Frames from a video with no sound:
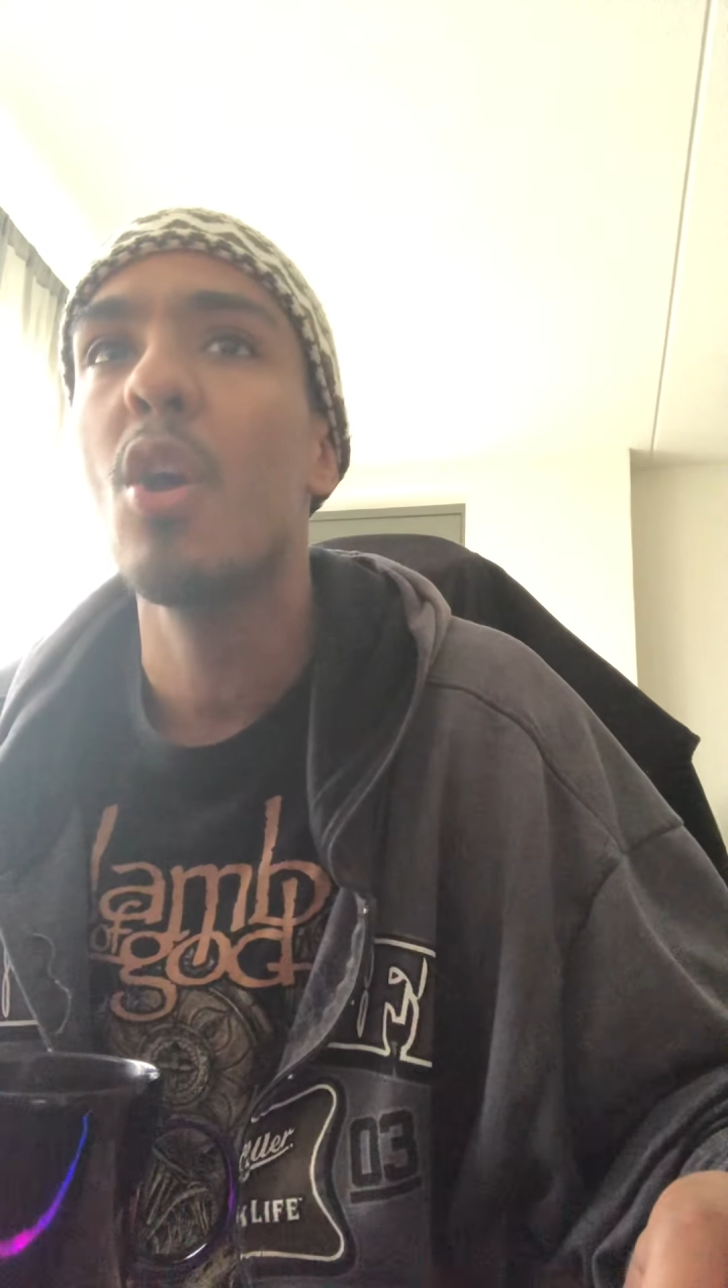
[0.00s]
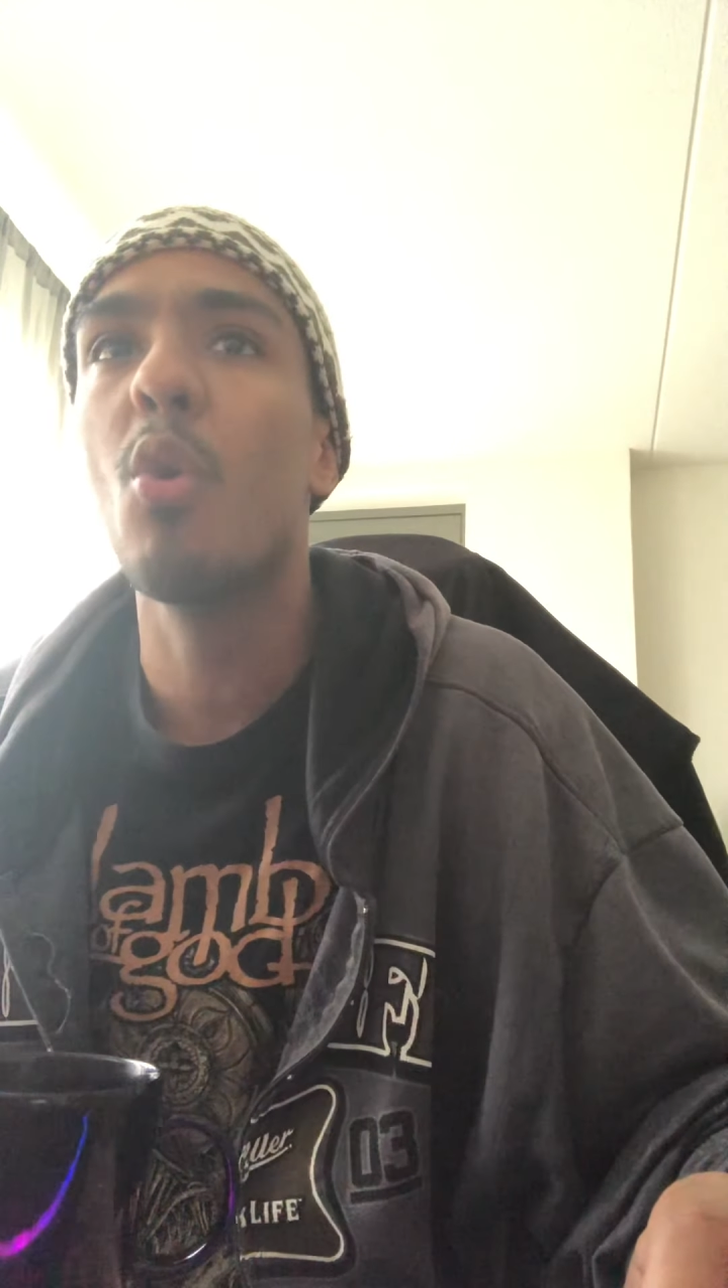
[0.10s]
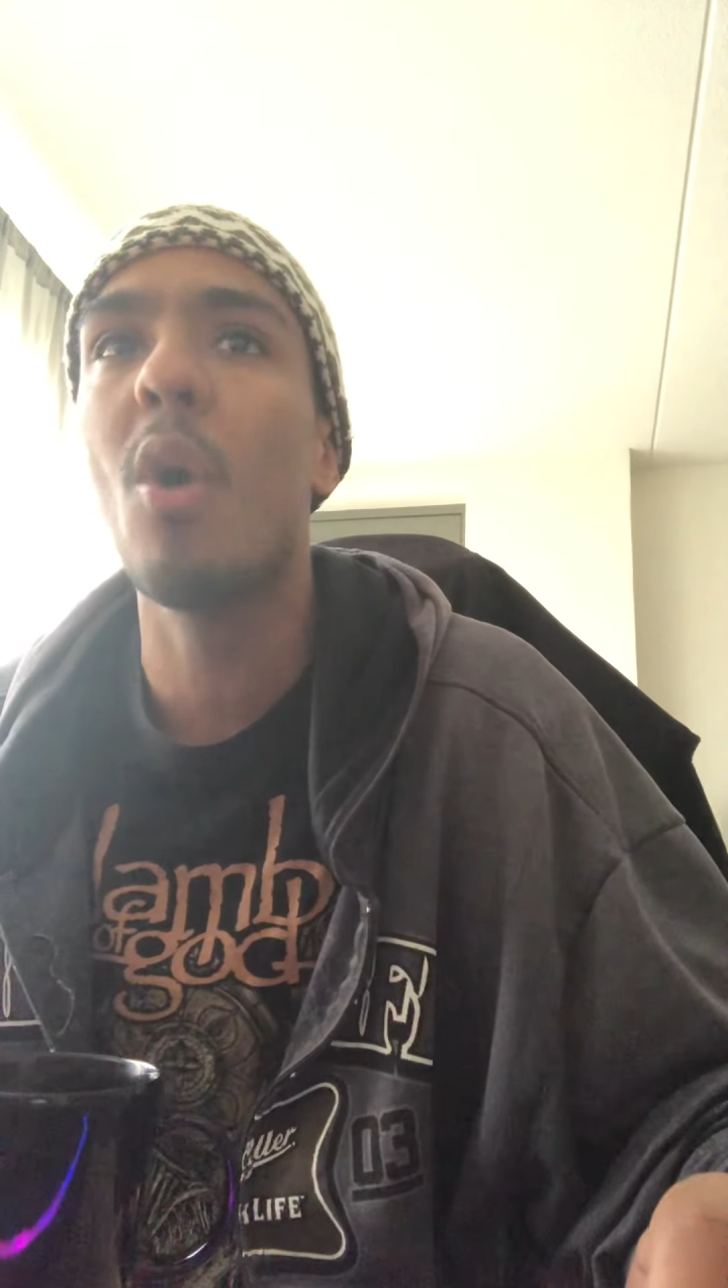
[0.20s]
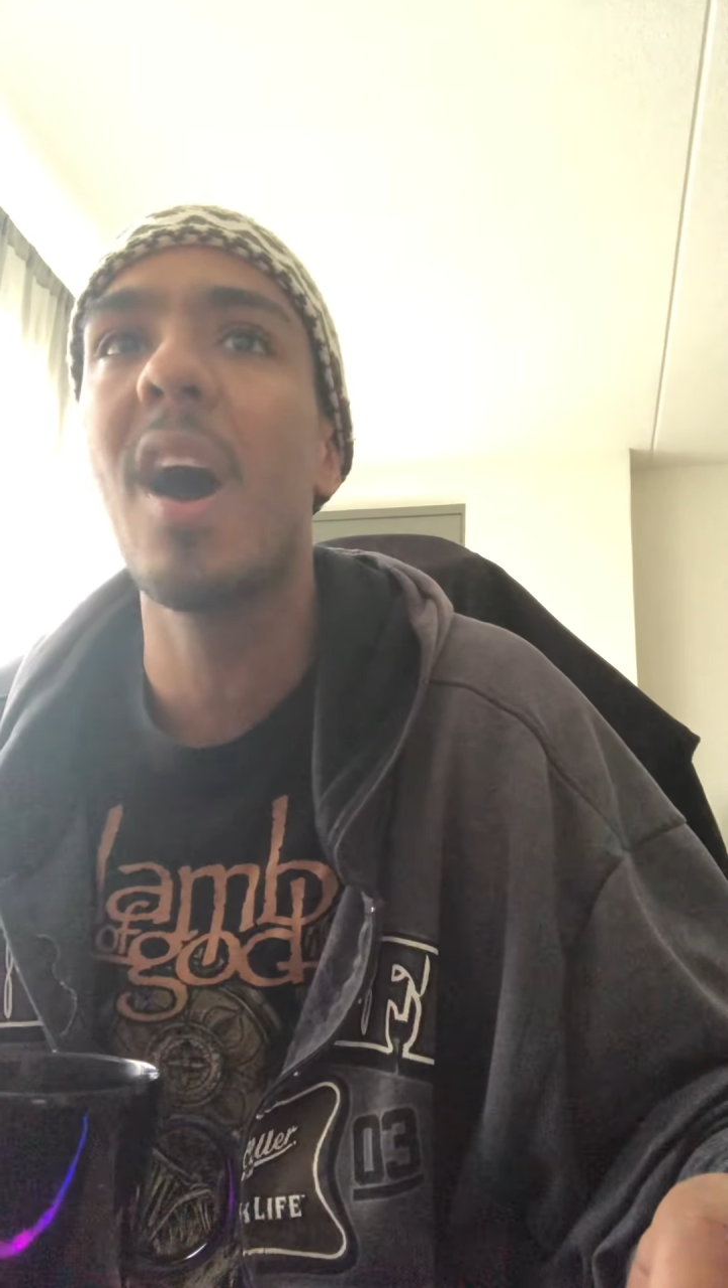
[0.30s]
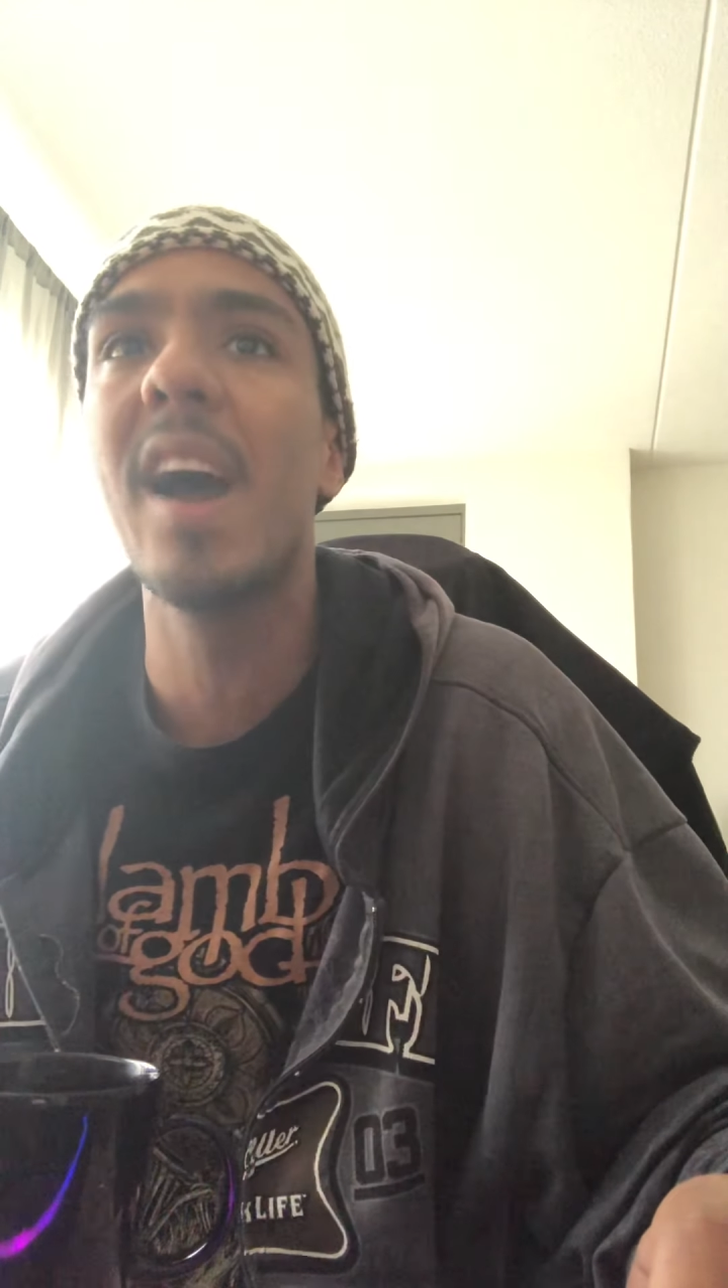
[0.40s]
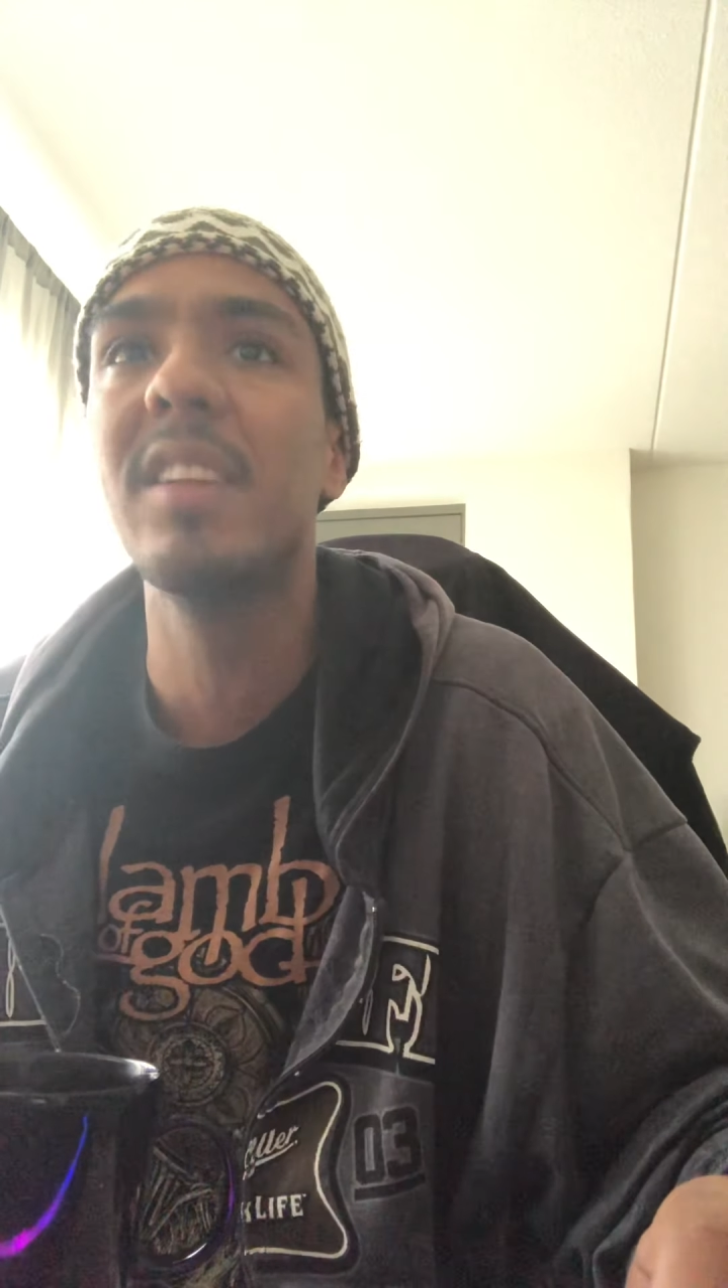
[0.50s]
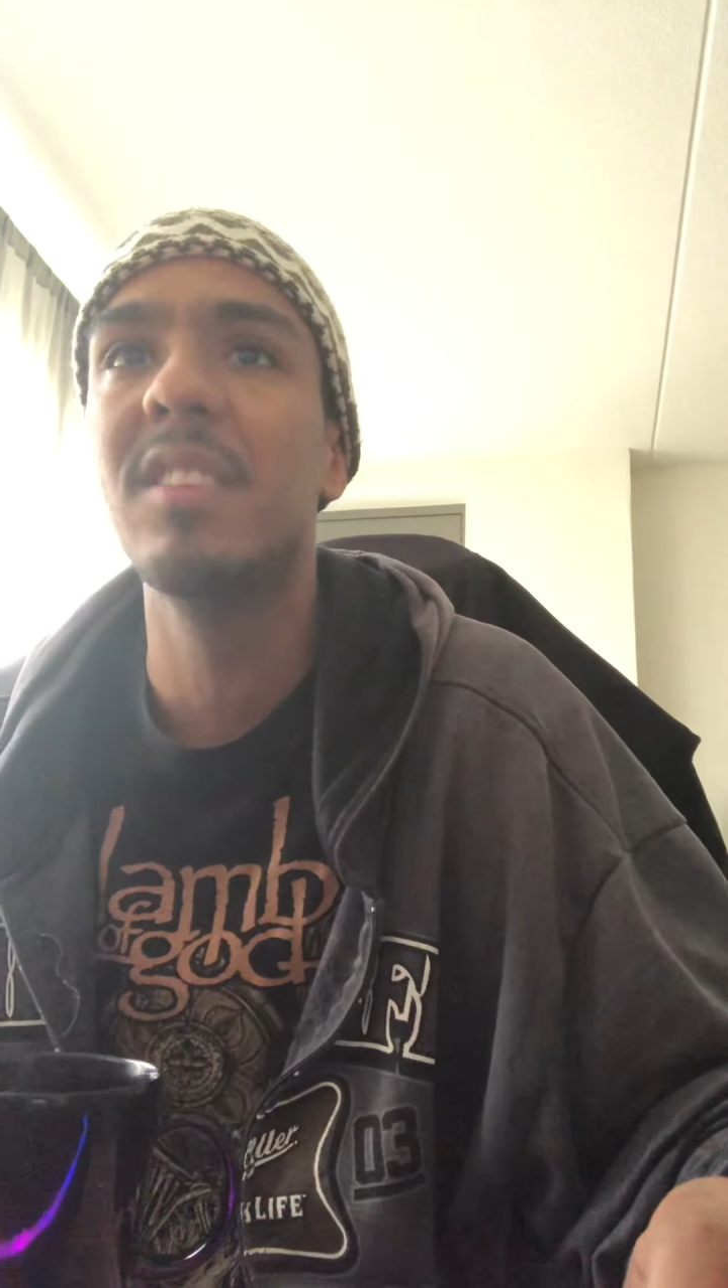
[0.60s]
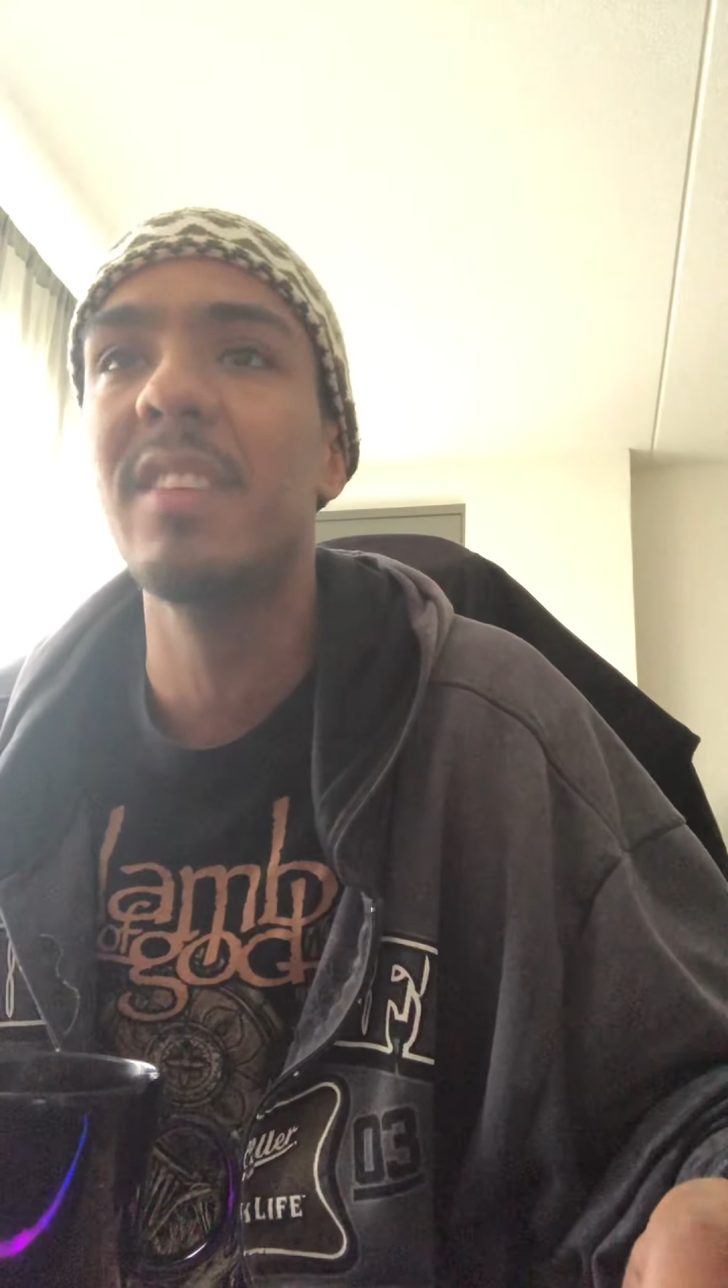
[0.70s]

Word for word: who hide